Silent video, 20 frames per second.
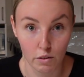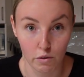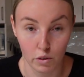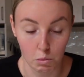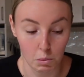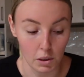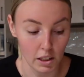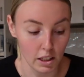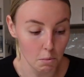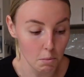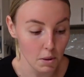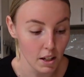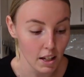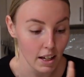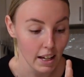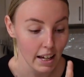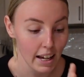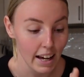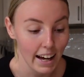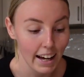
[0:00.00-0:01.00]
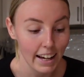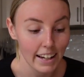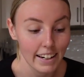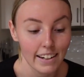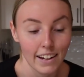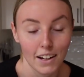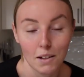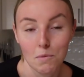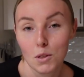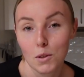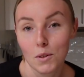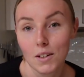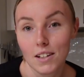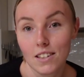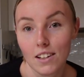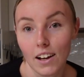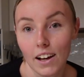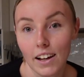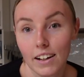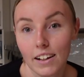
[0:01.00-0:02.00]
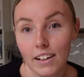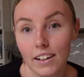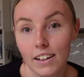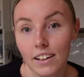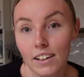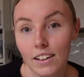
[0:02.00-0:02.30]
filming them, and I'm so excited